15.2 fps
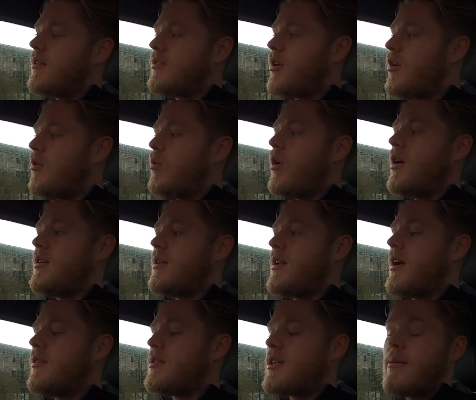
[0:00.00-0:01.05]
I don't know why it didn't
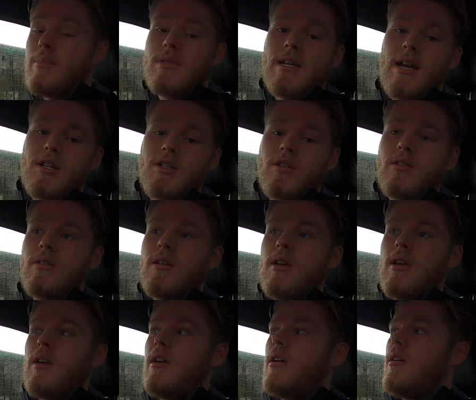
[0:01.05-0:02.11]
get the same protection
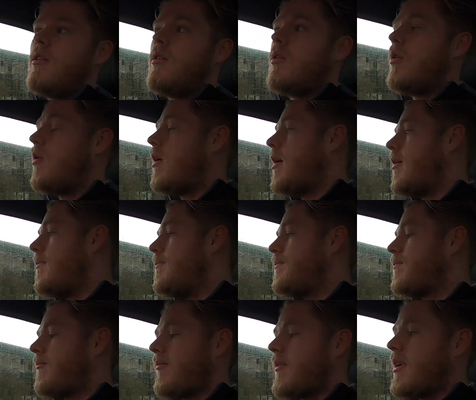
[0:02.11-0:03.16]
or
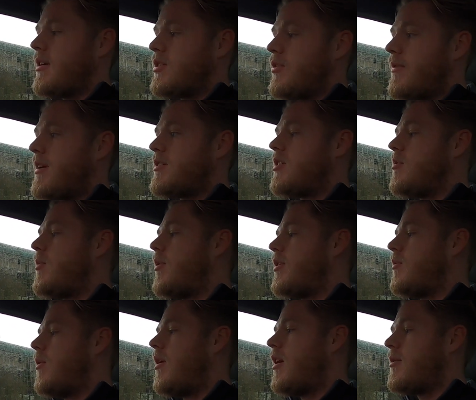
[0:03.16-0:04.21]
as the rest of the
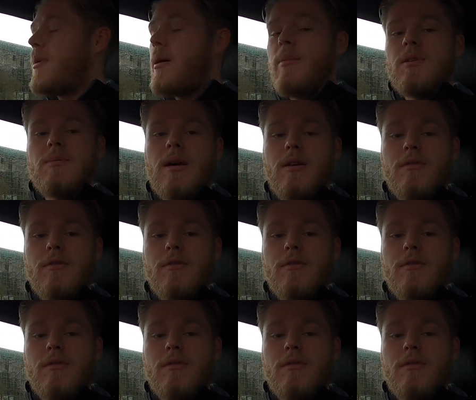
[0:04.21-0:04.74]
bodywork. Maybe it's made